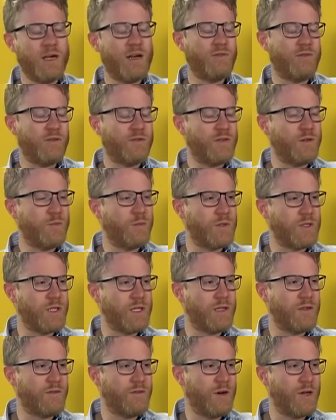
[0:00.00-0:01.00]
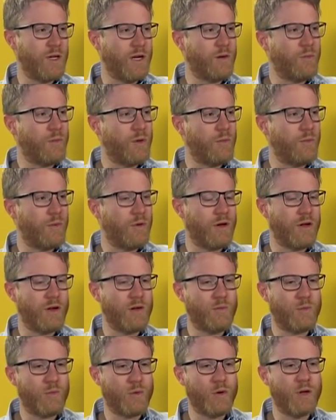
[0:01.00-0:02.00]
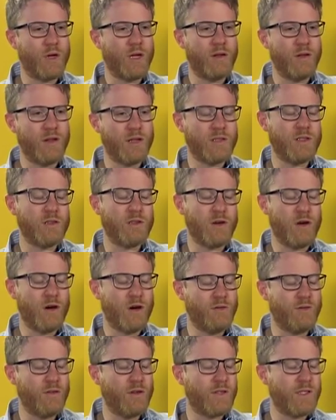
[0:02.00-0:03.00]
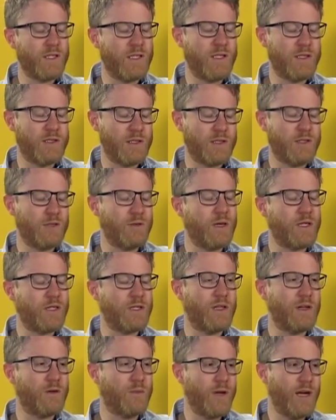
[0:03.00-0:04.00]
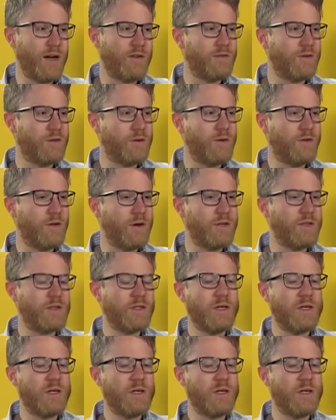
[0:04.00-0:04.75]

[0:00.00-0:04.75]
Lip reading: 50% of our young people are unemployed. And this is obviously a situation that we have to address.